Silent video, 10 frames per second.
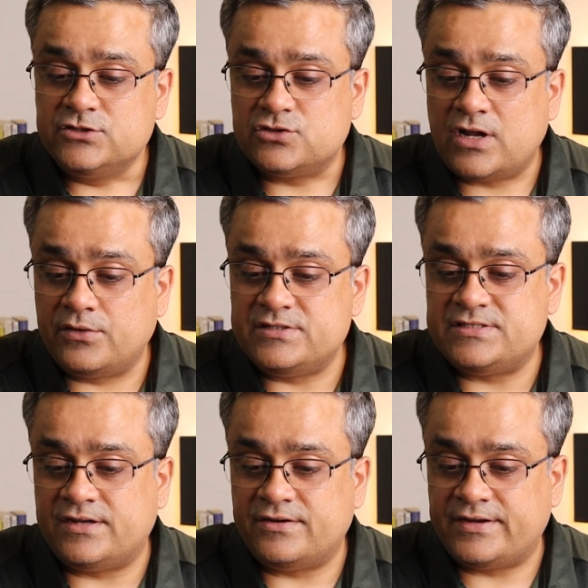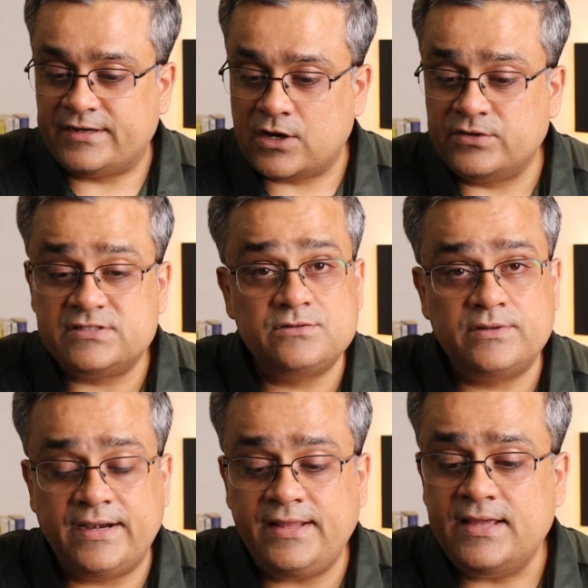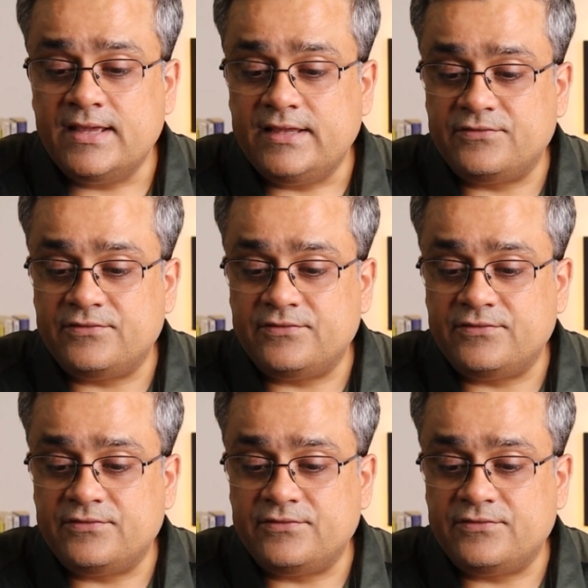So now it's generating, now it's ready.